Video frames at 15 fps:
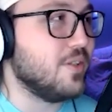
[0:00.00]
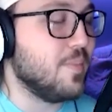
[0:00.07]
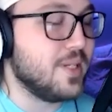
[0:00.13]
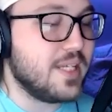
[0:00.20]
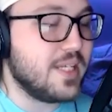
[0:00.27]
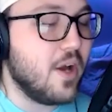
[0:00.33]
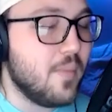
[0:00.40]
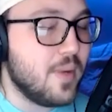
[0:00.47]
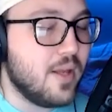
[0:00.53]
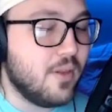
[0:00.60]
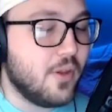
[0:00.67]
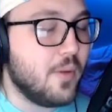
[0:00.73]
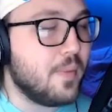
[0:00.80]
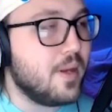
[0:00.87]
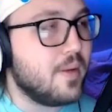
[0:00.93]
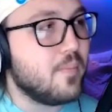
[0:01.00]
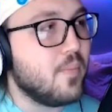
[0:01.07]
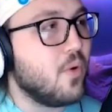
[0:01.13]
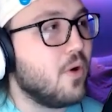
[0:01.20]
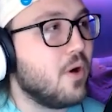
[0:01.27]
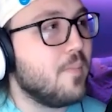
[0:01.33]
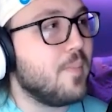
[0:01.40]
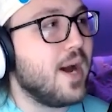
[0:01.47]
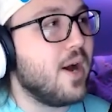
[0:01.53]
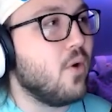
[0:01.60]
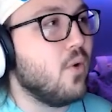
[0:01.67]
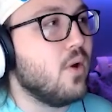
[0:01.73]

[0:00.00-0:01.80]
But tell me a little bit more about